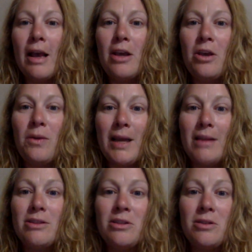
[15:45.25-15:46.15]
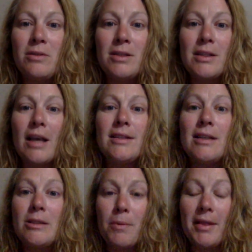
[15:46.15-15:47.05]
you need to discuss
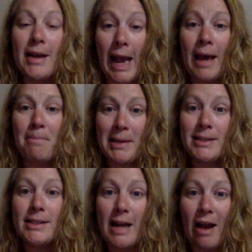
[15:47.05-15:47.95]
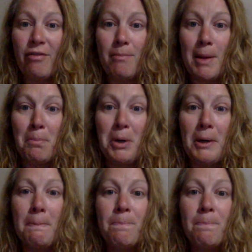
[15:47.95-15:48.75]
this with an admin staff member.